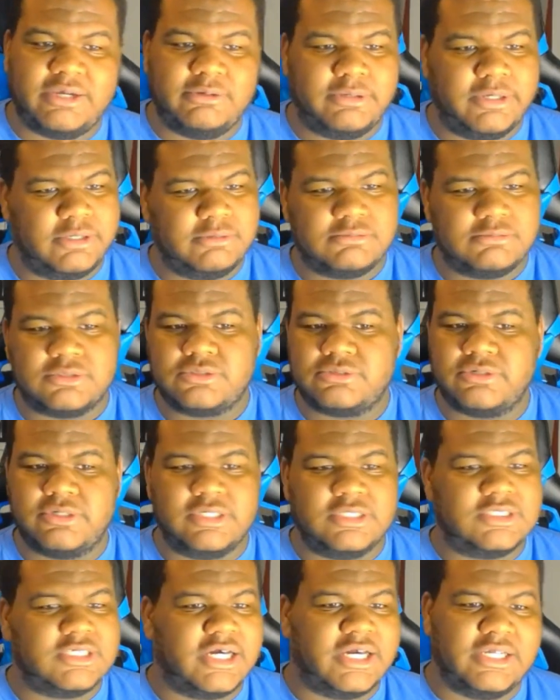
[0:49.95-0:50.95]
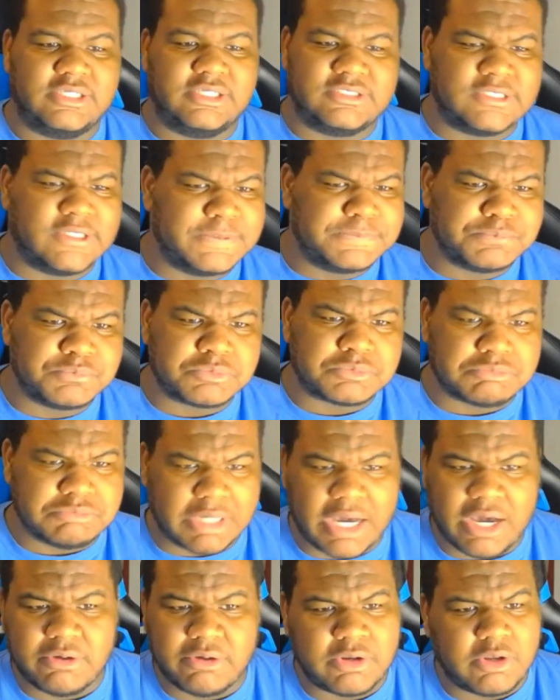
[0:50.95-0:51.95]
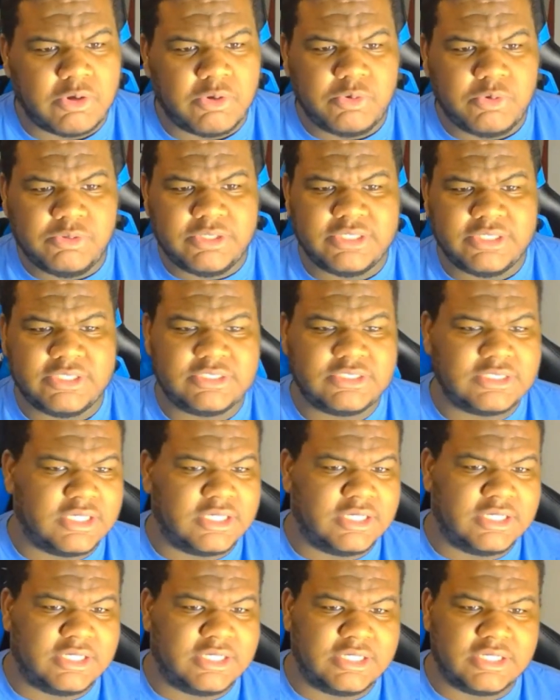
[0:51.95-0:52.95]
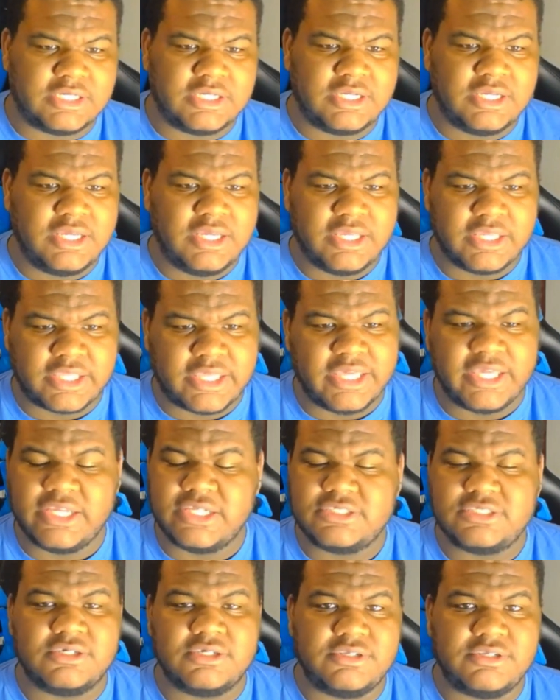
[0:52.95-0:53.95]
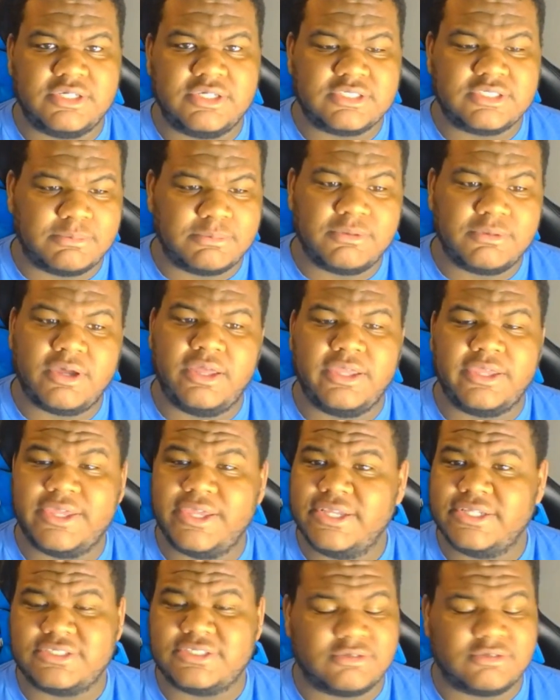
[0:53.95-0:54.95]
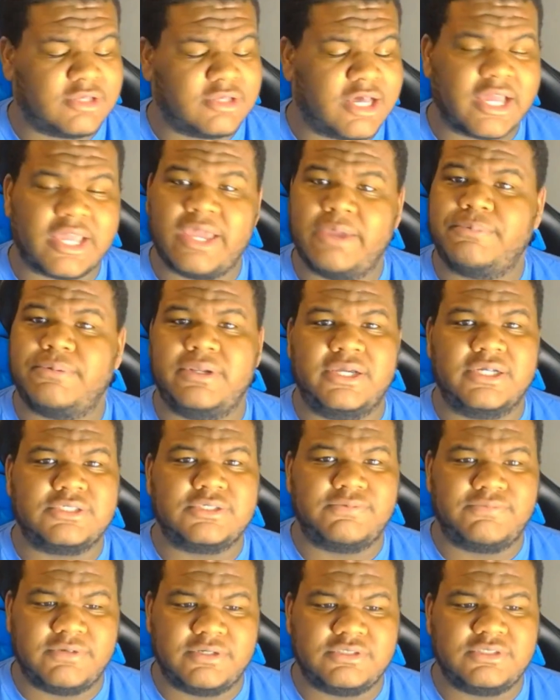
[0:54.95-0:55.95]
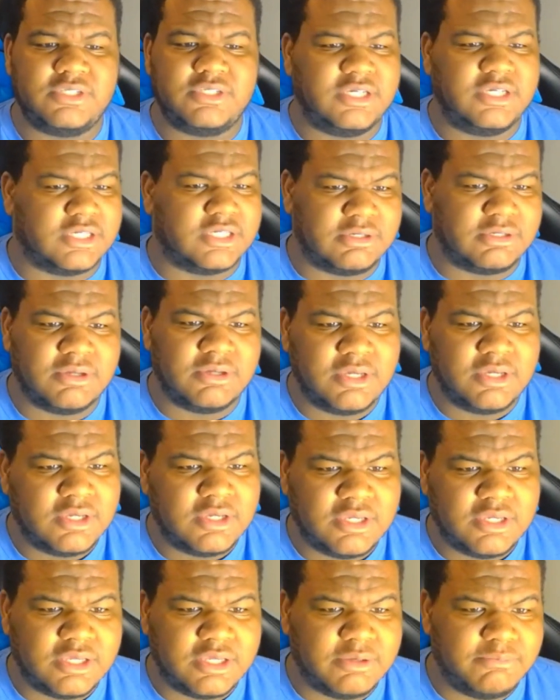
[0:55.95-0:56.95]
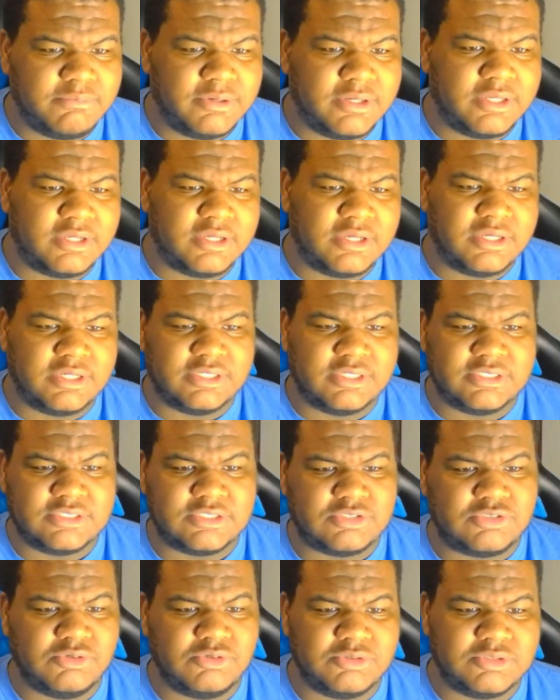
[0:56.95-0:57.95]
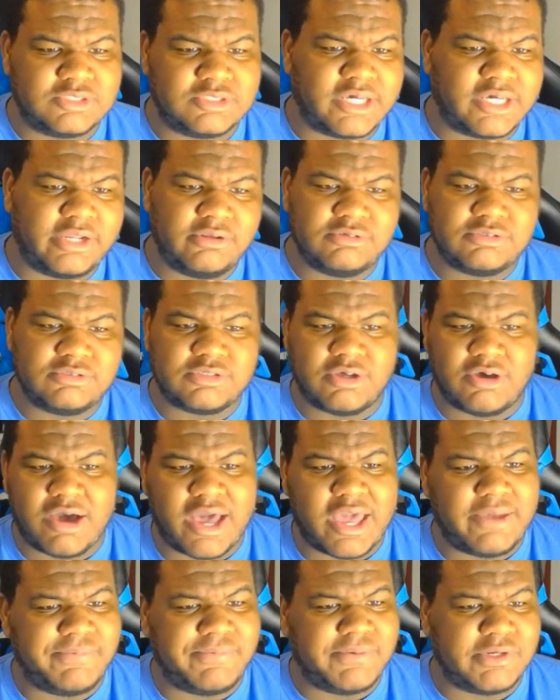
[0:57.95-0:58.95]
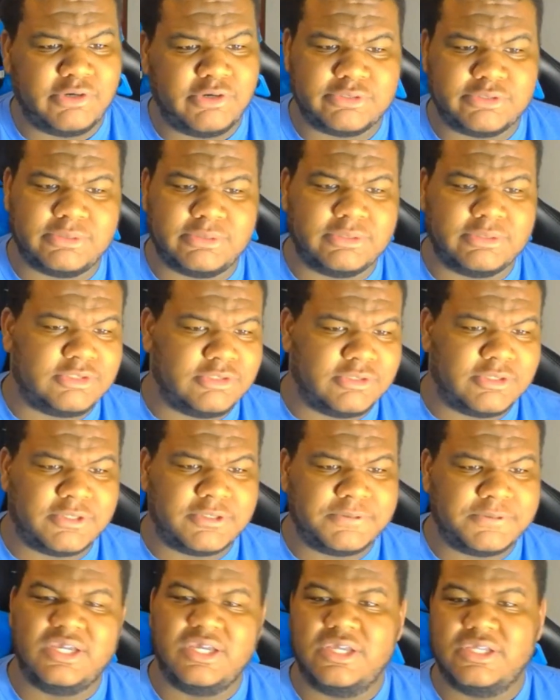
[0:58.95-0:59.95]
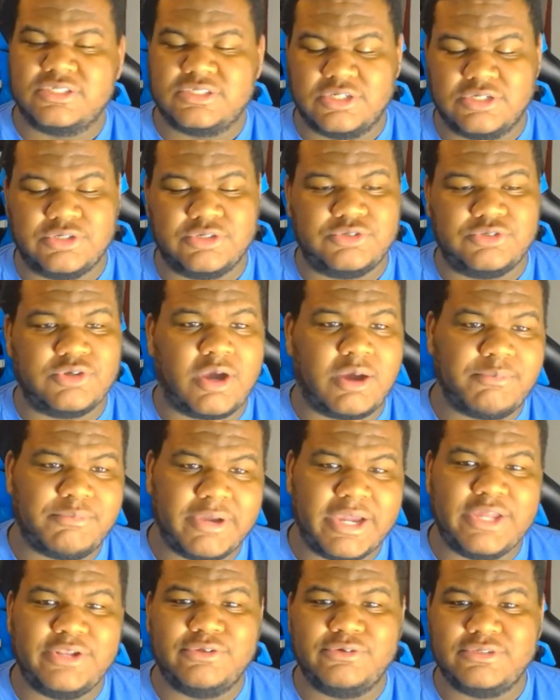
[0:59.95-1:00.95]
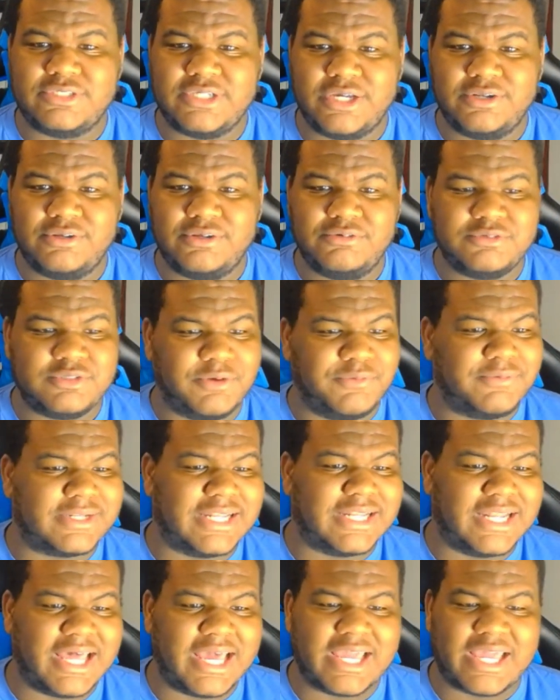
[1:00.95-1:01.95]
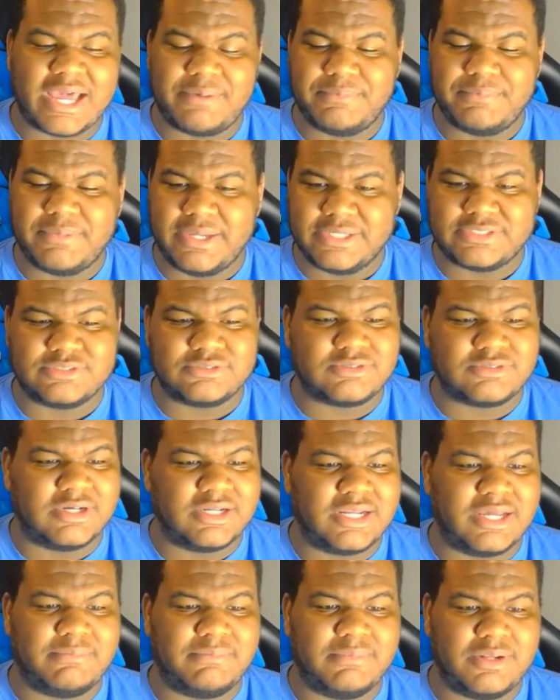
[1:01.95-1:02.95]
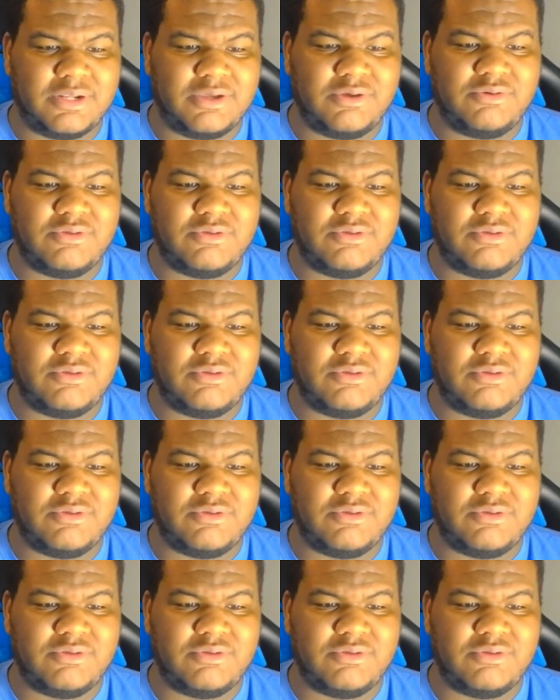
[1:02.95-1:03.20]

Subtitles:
Help destroy the Titans. But I don't know who this KINGSTON is. I'm going to call you KINGSTON because I can't pronounce your first name. But this is SUICIDAL, so I ain't finna hold you a little too long. So it's y'all brand new channel. Don't forget to like, comment, and subscribe down below.